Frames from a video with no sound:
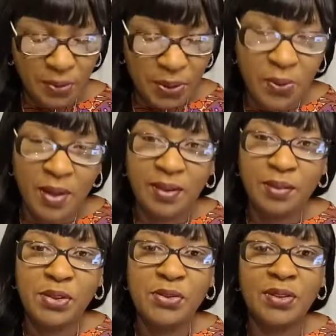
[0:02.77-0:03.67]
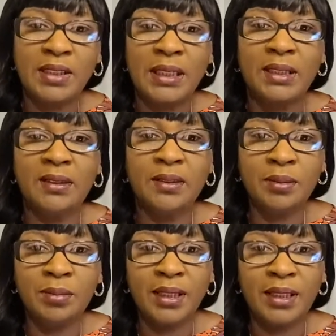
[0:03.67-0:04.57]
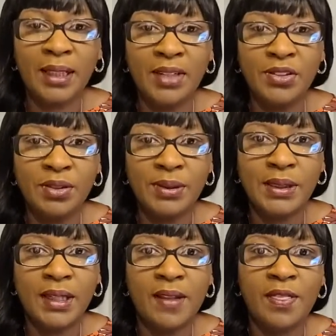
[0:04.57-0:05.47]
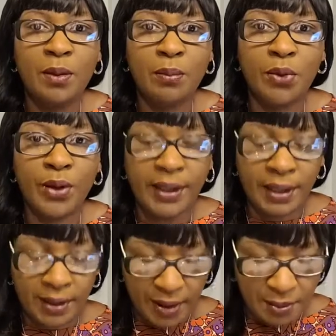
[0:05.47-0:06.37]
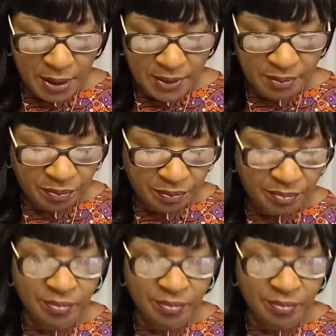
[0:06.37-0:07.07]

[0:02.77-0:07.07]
We welcome you to Kingdom Engagement in the morning. Amen.